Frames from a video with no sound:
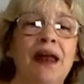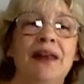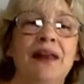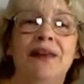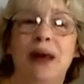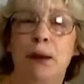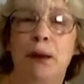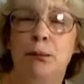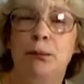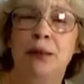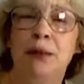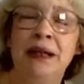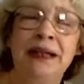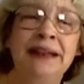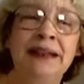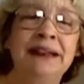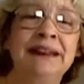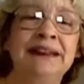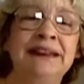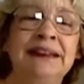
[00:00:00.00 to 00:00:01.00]
that
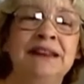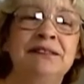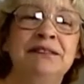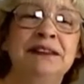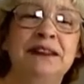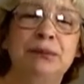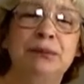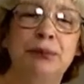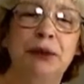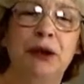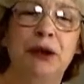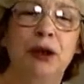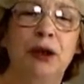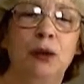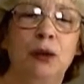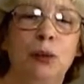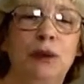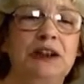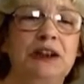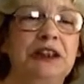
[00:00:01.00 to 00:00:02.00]
meekness of spirit
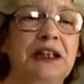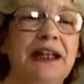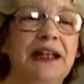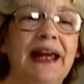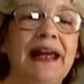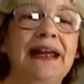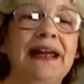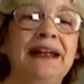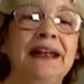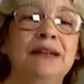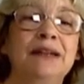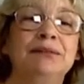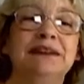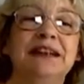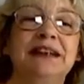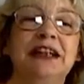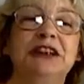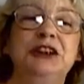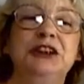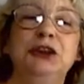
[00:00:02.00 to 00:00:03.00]
which gained him
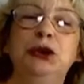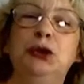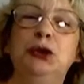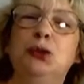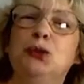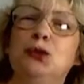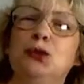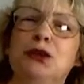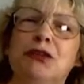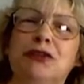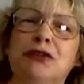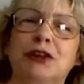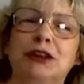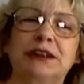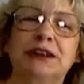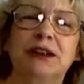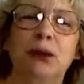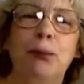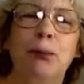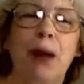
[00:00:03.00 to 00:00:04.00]
such
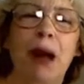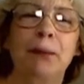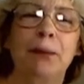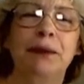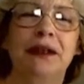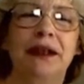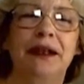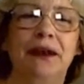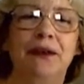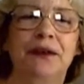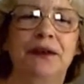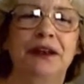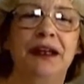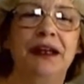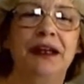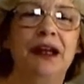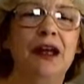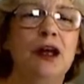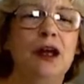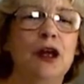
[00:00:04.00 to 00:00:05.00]
universal popularity,